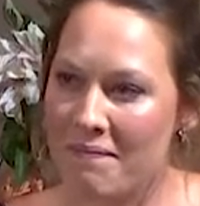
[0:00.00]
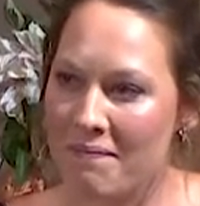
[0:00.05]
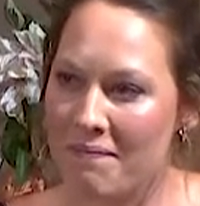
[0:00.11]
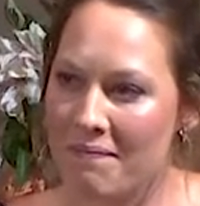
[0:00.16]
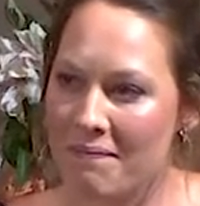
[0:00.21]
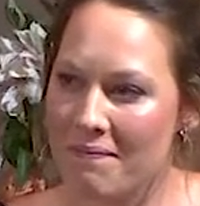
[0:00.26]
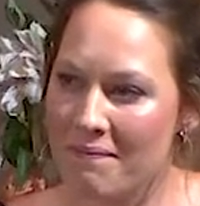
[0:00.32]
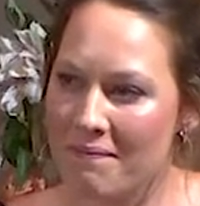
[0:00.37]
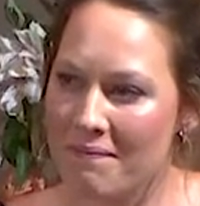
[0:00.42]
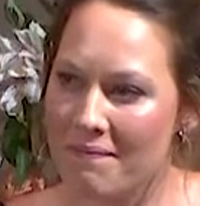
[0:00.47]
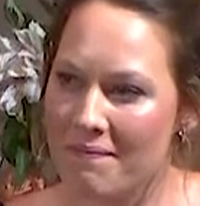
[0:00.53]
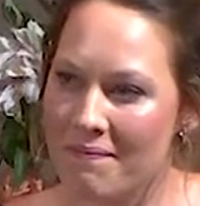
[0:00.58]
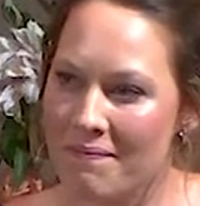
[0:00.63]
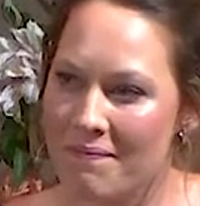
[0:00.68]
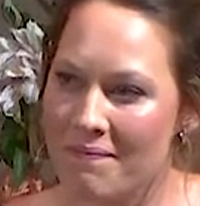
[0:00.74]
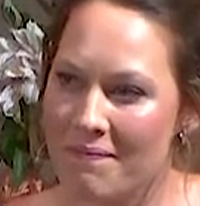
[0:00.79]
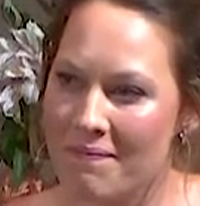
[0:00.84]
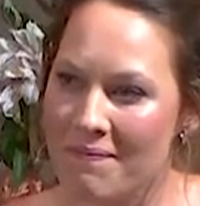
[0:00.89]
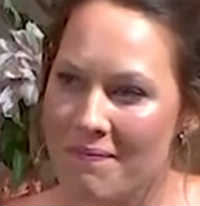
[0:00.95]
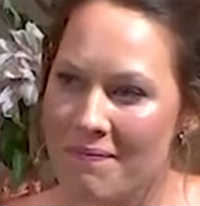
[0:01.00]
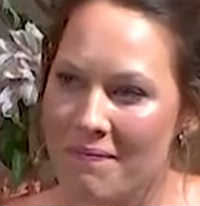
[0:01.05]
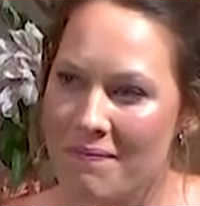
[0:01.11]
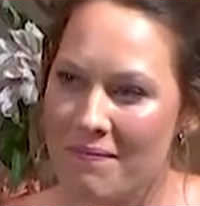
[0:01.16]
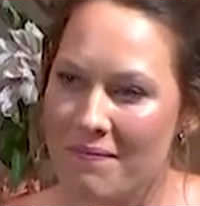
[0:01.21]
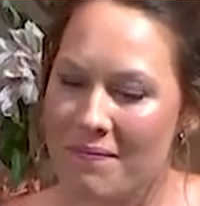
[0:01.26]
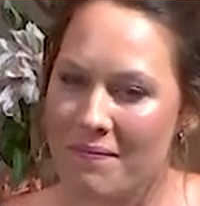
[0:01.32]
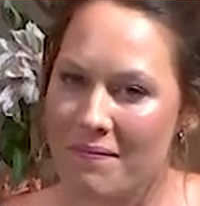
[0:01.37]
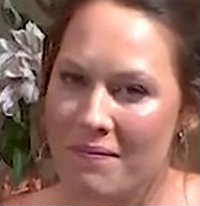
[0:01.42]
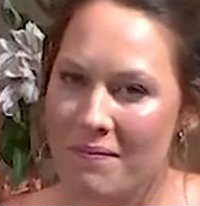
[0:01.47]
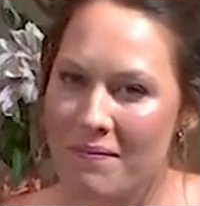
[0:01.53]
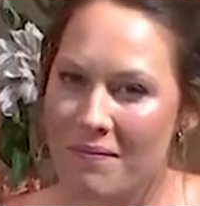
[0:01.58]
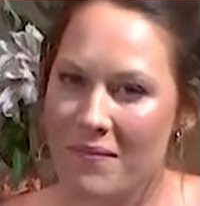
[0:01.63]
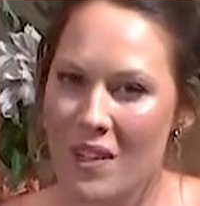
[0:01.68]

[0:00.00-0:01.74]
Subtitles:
No one is speaking in this clip.